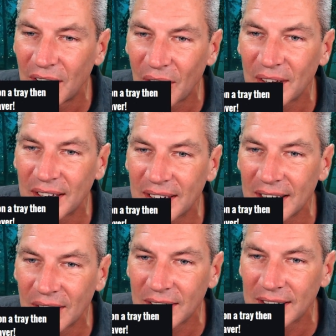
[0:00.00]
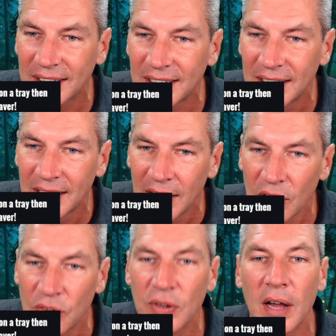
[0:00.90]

Liking it, liking it. You should.